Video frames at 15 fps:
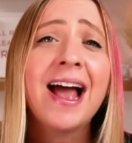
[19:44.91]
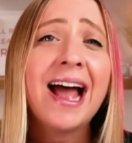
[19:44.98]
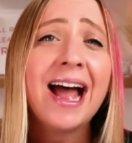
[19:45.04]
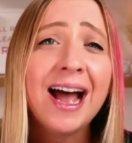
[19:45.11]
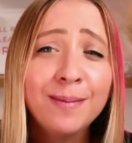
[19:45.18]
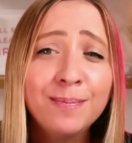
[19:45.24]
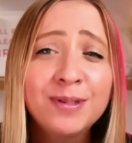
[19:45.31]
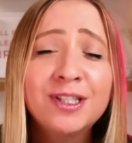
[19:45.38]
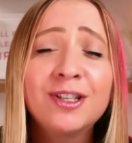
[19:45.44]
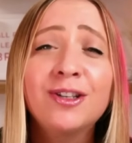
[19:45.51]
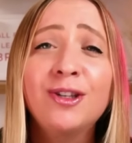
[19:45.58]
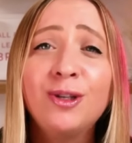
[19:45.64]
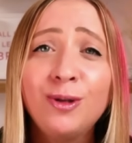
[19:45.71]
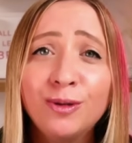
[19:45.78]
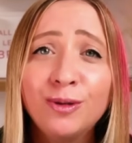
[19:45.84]

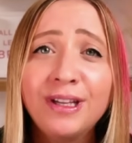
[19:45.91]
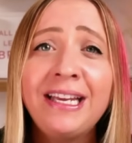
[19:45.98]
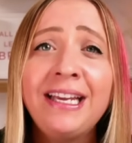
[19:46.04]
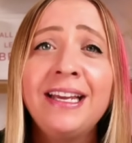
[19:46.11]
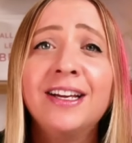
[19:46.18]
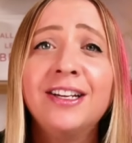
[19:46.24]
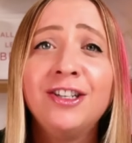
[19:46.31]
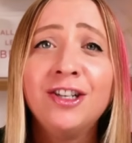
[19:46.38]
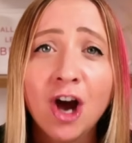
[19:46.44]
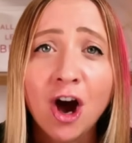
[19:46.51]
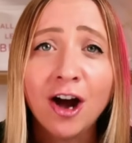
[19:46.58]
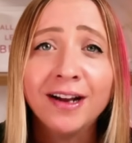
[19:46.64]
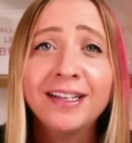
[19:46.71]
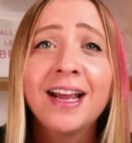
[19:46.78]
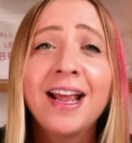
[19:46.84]
Absolutely
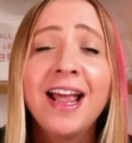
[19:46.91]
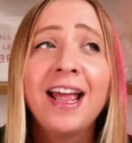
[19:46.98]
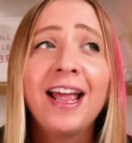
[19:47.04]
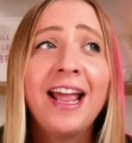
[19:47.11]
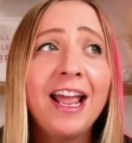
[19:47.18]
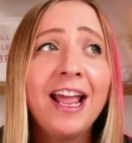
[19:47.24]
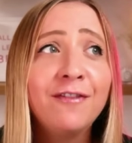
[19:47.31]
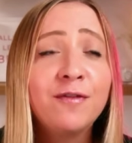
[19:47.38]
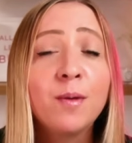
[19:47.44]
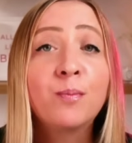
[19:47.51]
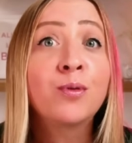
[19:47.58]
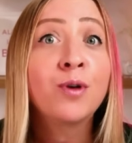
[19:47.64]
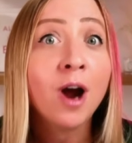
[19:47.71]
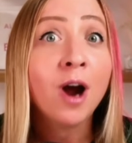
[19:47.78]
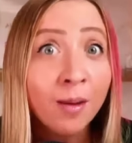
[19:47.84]
not. If
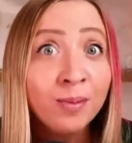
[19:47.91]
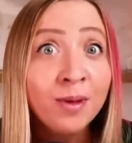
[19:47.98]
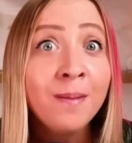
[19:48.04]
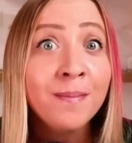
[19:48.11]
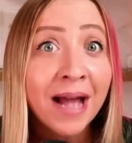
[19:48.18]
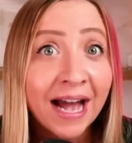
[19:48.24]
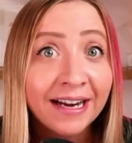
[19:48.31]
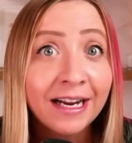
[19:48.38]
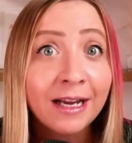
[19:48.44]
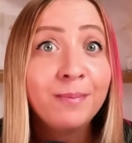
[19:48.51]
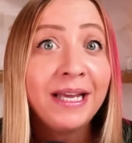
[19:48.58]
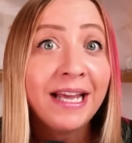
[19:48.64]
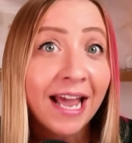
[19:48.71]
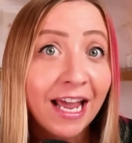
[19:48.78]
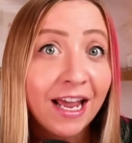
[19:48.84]
problematic
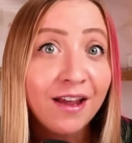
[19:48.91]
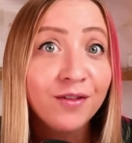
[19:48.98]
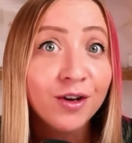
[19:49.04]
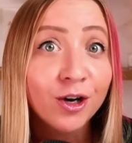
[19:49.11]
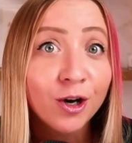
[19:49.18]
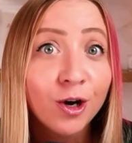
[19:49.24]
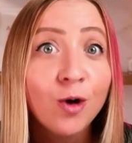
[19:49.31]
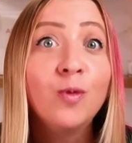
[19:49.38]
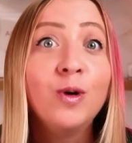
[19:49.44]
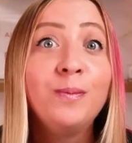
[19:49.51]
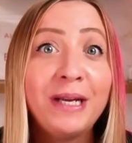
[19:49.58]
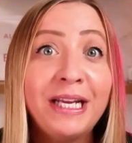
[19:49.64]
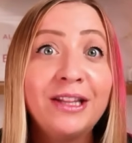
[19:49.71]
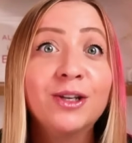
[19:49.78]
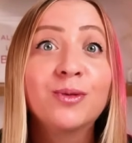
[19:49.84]
behavior would
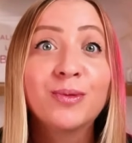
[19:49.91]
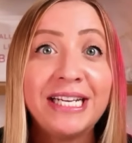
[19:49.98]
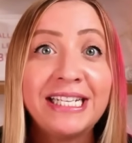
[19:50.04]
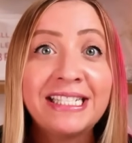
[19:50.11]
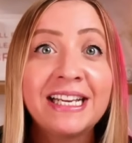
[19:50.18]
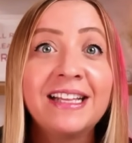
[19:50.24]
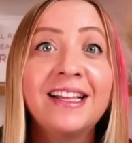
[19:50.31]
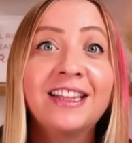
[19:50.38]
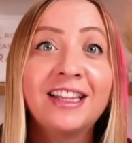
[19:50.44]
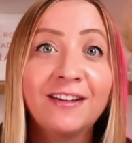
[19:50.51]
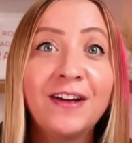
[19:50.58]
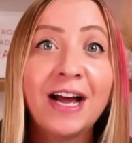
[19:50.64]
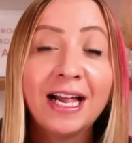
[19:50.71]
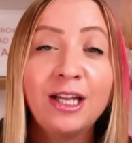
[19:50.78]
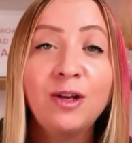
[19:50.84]
be the reason that the
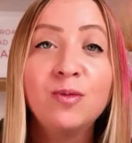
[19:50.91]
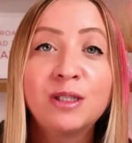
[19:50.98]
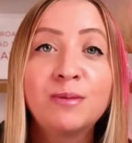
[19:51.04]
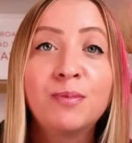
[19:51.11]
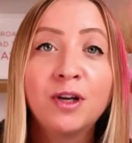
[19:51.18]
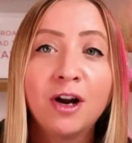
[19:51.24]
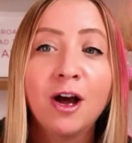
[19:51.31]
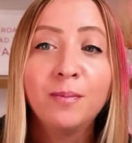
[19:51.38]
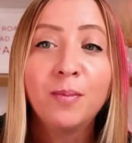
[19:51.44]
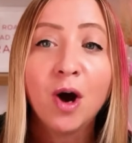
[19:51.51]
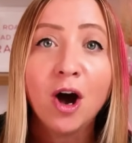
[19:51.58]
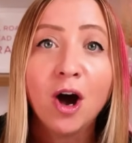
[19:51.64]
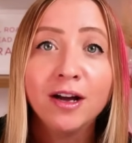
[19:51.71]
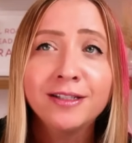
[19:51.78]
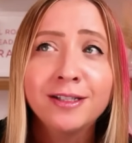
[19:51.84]
Valley was put on
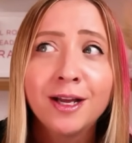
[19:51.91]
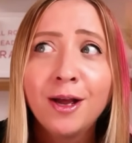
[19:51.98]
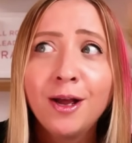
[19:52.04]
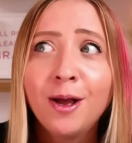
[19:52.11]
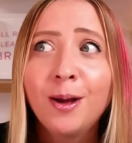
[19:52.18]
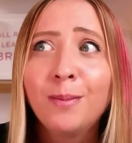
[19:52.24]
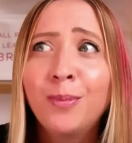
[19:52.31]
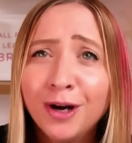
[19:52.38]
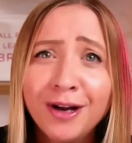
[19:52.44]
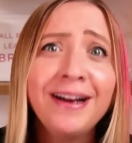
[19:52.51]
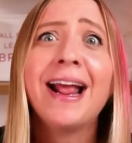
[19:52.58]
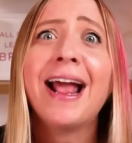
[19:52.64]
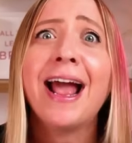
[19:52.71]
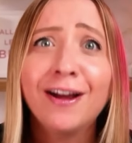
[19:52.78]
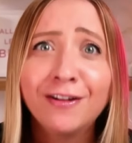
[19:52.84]
pause, put
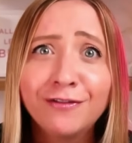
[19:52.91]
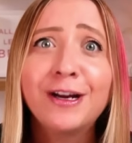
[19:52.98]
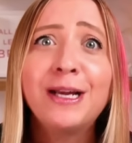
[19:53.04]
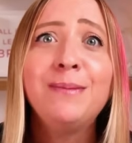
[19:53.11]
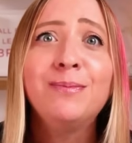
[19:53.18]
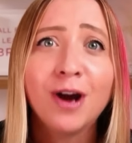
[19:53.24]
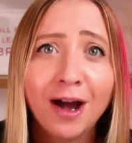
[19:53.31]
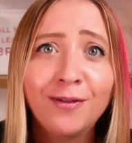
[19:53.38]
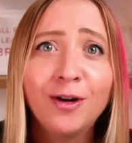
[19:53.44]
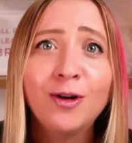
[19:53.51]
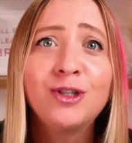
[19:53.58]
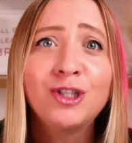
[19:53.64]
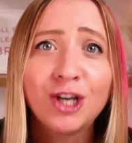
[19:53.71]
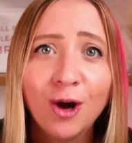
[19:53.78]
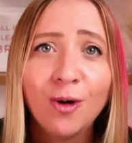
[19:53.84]
every Bravo
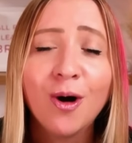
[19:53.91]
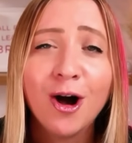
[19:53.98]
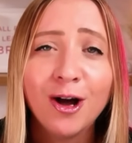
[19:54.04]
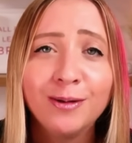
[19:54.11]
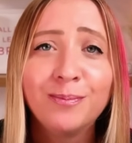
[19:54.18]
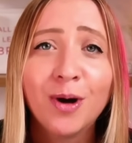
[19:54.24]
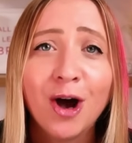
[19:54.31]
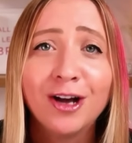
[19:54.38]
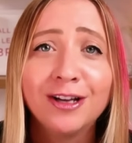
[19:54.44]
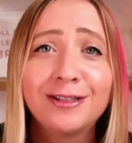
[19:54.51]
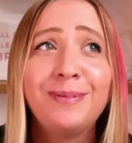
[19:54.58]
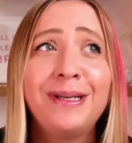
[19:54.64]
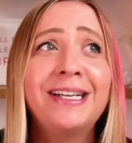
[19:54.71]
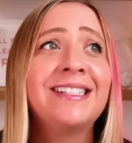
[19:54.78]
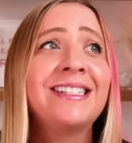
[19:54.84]
show on pause,
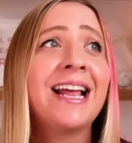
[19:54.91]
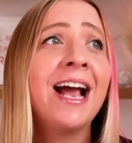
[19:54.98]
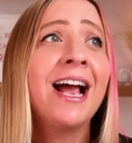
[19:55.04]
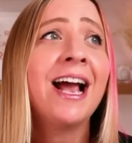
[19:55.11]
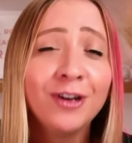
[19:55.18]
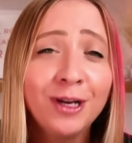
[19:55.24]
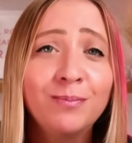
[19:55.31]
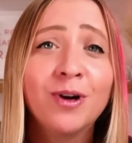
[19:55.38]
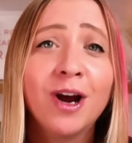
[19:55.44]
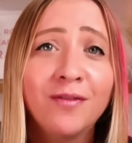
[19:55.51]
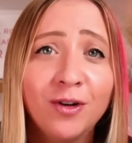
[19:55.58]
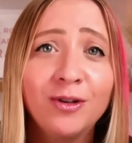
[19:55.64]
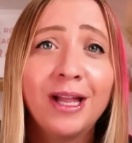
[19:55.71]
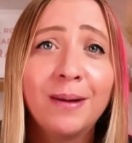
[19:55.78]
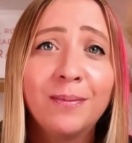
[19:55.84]
because every Bravo
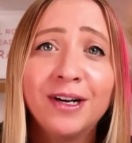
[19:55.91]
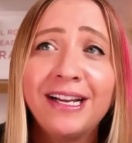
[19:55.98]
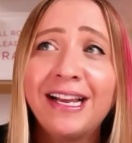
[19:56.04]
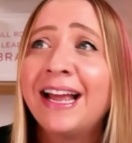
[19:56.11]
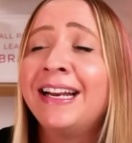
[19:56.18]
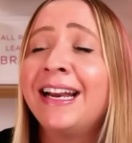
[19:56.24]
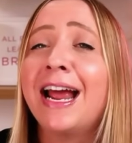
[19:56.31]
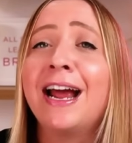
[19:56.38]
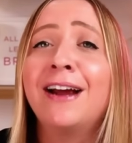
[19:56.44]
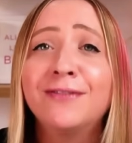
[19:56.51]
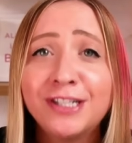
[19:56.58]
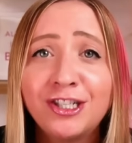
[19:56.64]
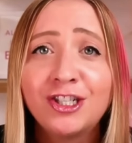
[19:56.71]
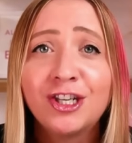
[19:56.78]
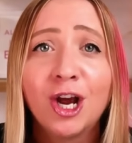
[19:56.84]
celebrity and
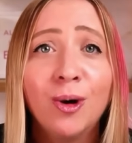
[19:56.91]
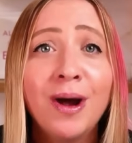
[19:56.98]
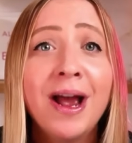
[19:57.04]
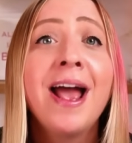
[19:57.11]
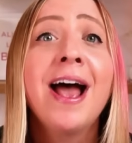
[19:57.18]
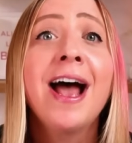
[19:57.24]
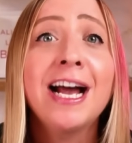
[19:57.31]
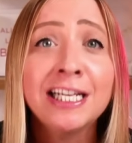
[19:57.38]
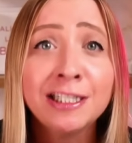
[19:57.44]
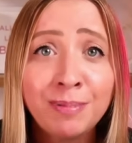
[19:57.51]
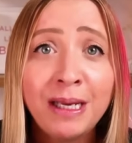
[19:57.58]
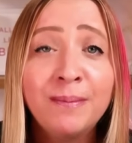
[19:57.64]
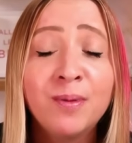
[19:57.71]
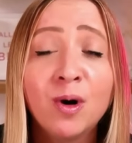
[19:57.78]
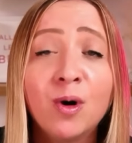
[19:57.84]
every show has
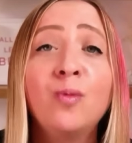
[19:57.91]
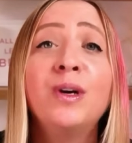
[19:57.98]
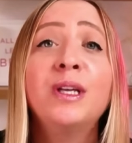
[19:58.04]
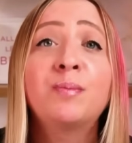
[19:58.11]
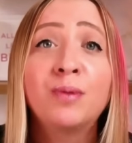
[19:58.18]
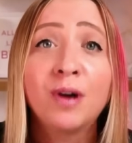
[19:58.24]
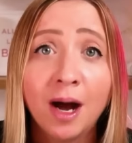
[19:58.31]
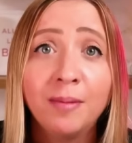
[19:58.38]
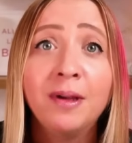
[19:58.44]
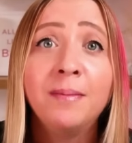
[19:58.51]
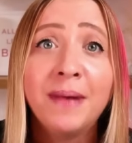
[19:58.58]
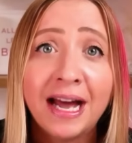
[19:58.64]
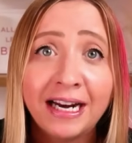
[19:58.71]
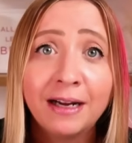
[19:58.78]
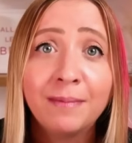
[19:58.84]
people with
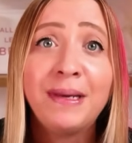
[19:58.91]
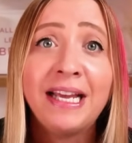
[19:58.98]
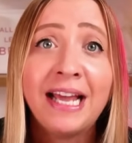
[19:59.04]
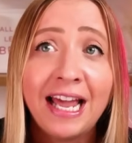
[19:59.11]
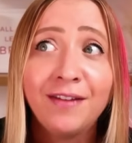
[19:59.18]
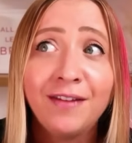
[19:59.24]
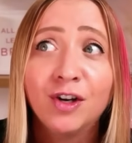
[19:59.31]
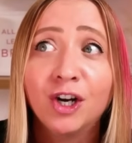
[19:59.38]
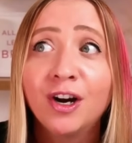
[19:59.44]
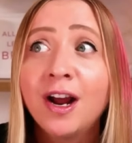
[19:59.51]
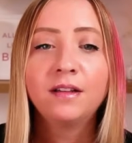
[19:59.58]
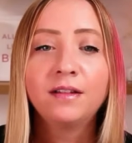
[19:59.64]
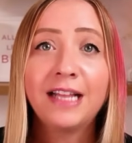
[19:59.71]
problematic behavior.